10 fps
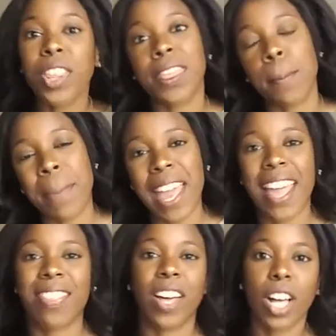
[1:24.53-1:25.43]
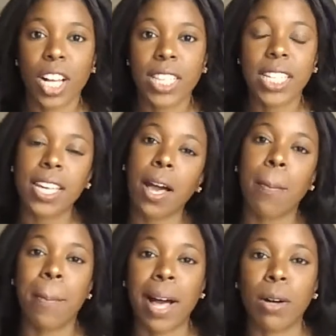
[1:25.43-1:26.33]
the bad, the ugly
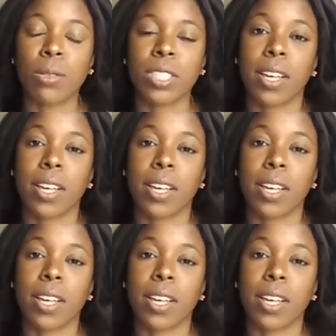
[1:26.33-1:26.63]
about